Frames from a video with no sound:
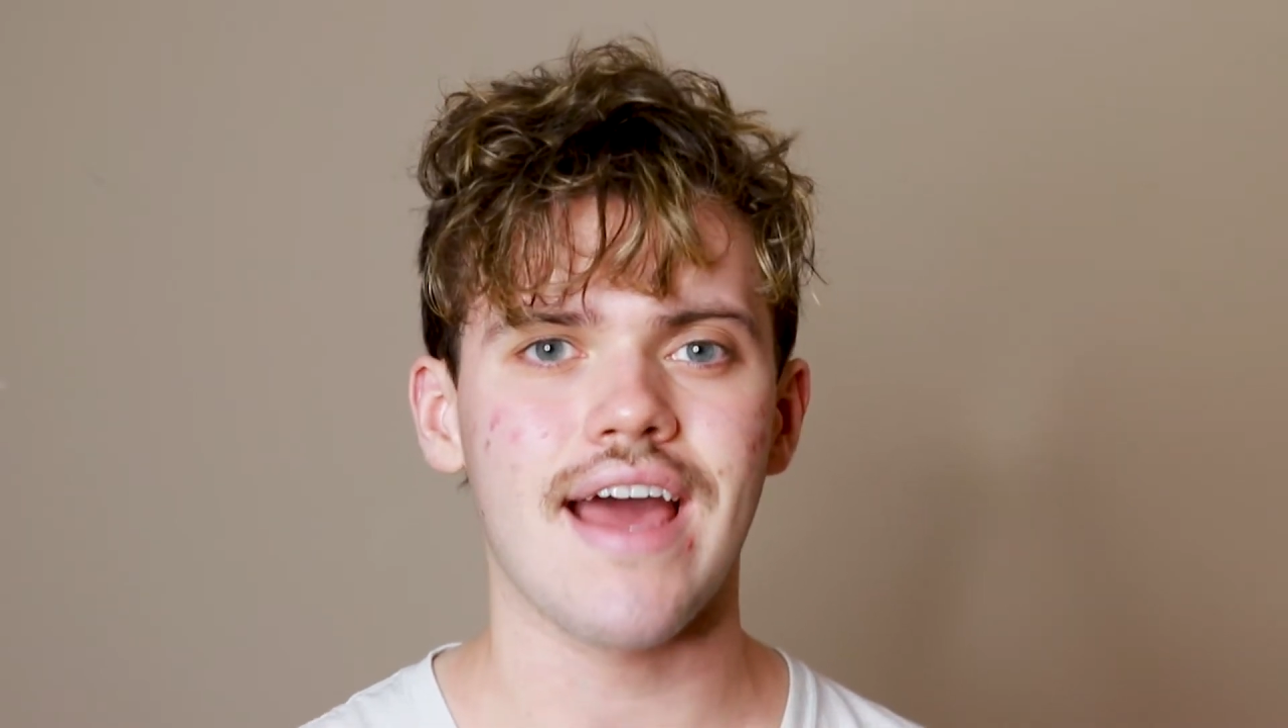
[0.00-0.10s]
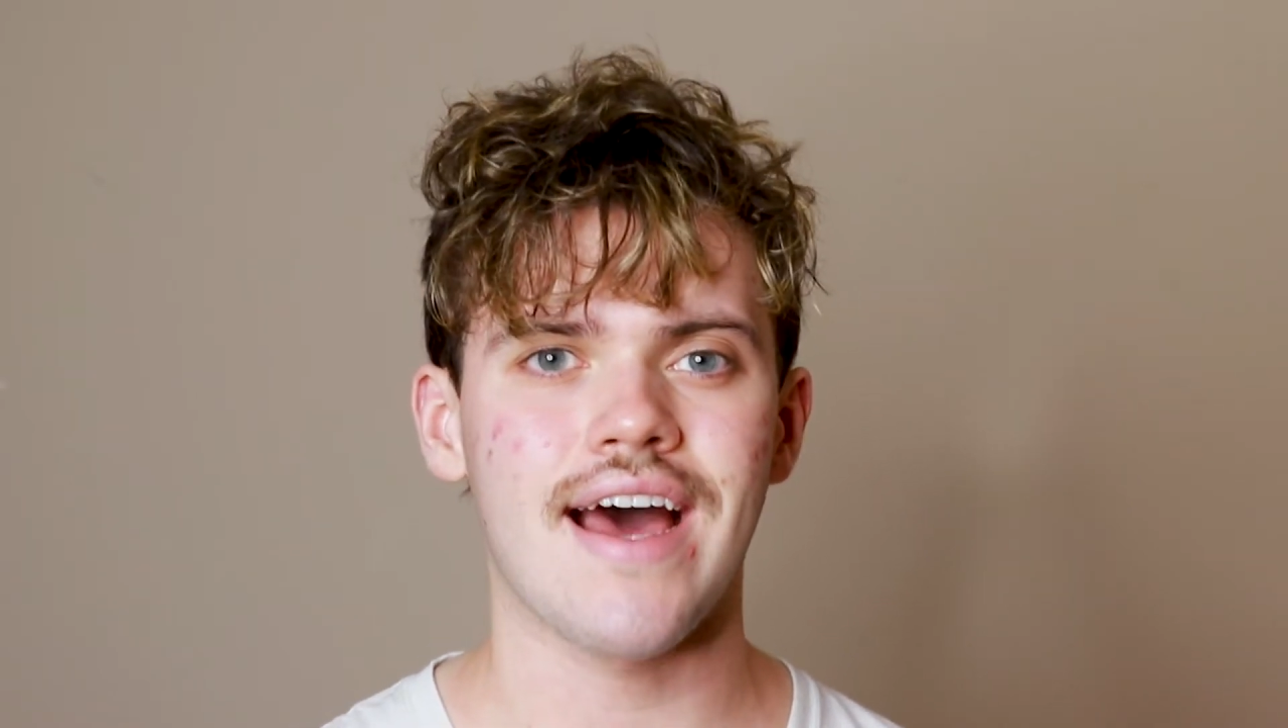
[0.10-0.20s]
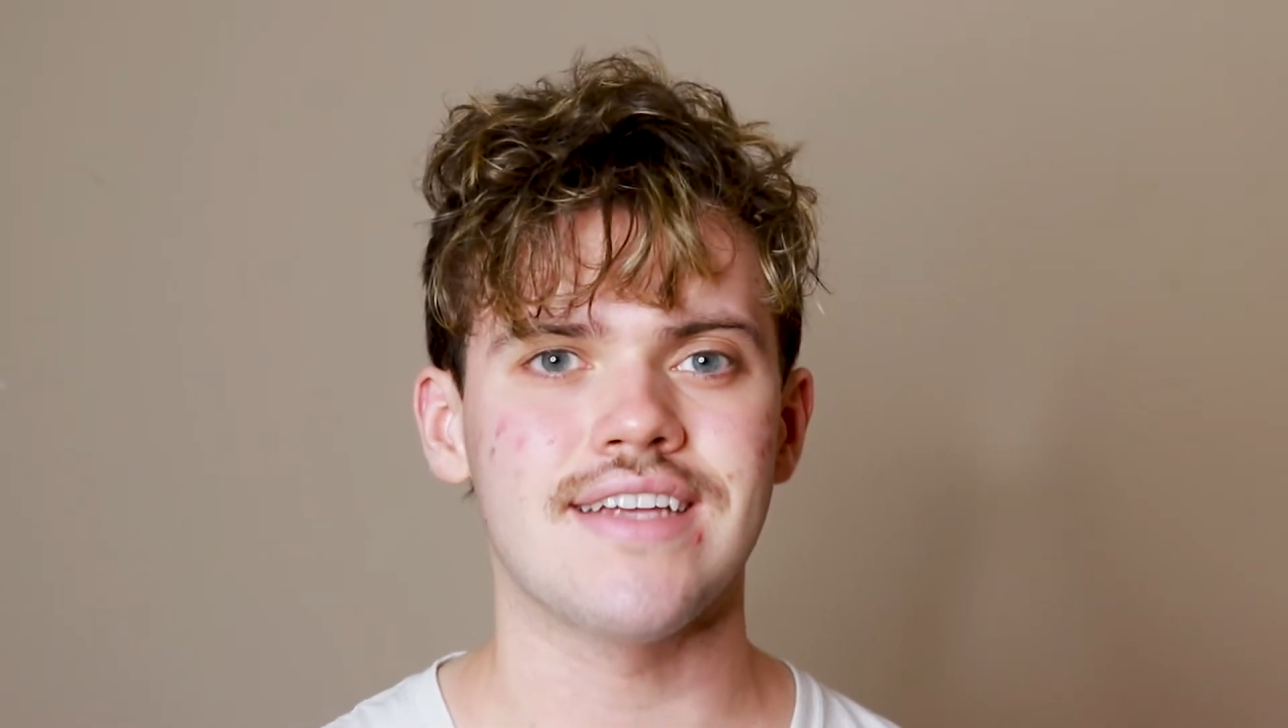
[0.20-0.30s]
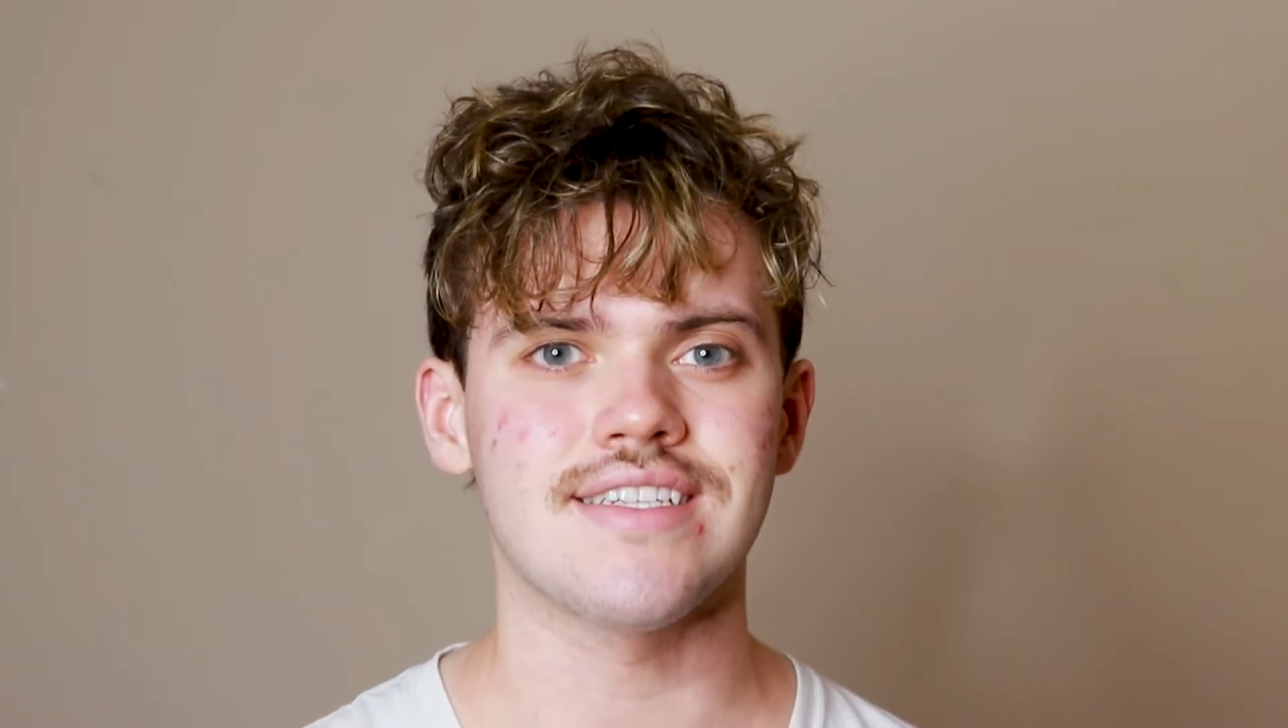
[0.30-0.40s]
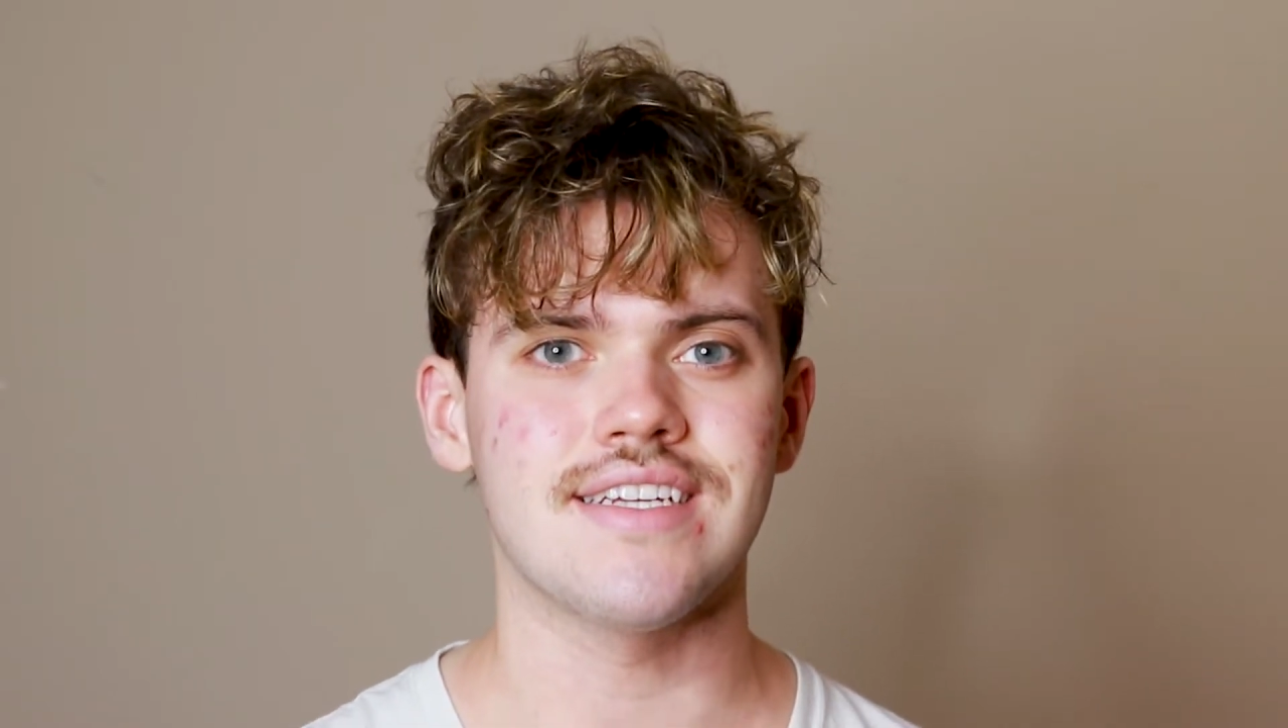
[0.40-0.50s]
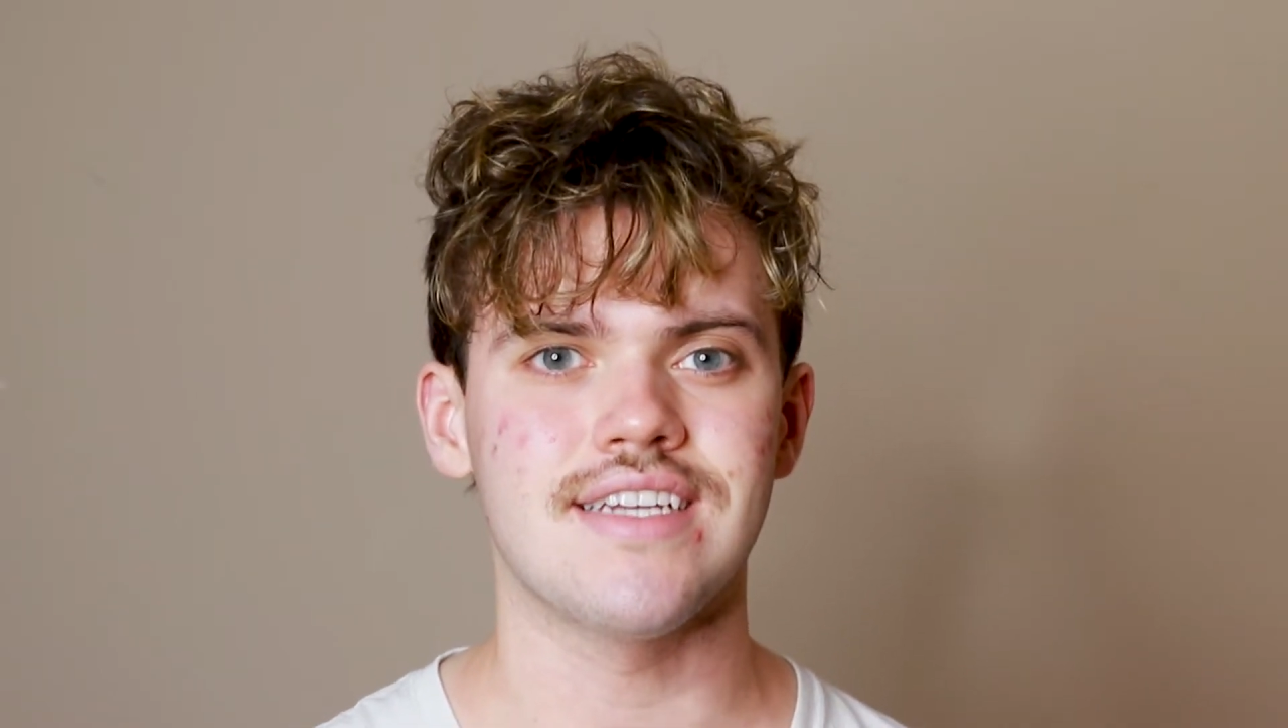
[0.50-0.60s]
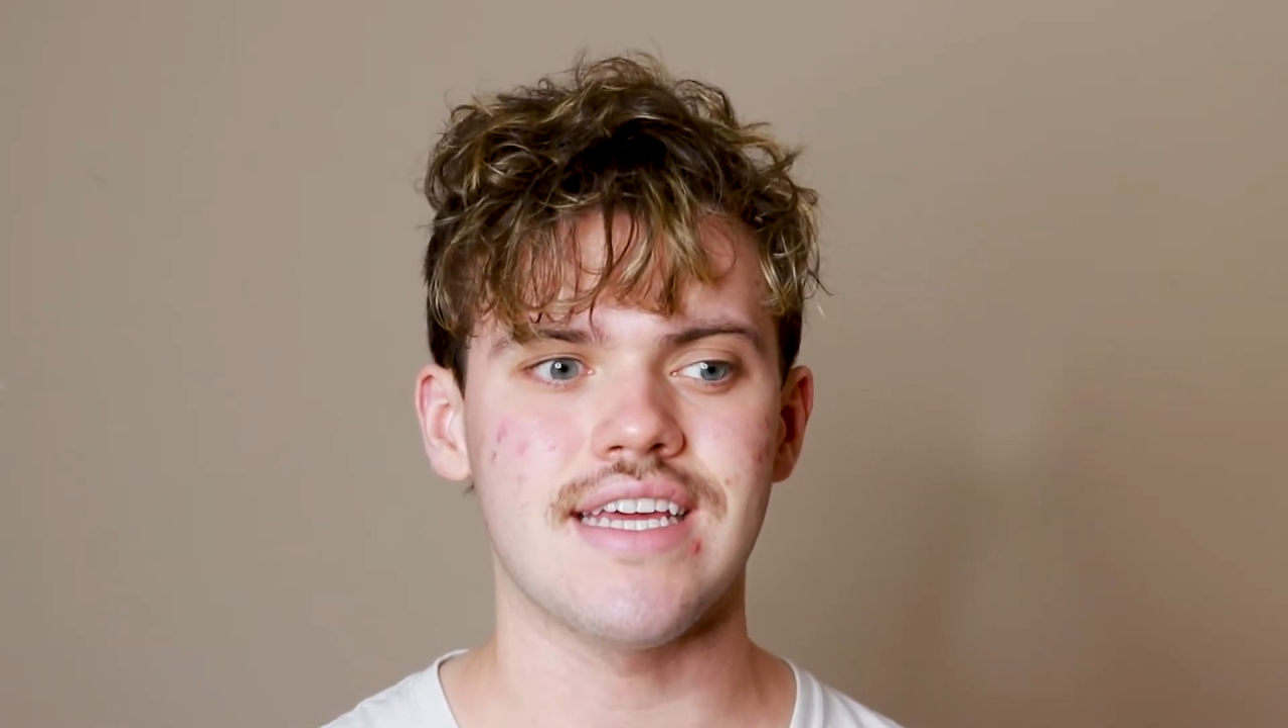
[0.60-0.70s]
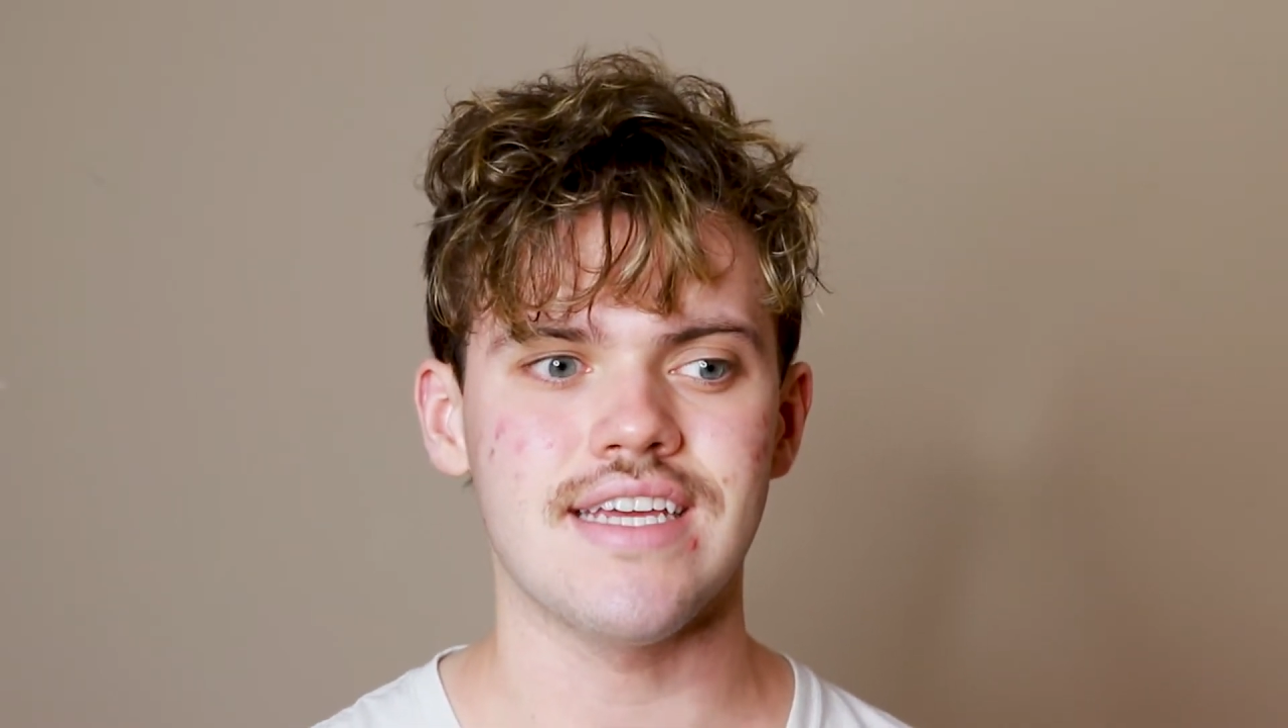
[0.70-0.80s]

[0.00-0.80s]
acid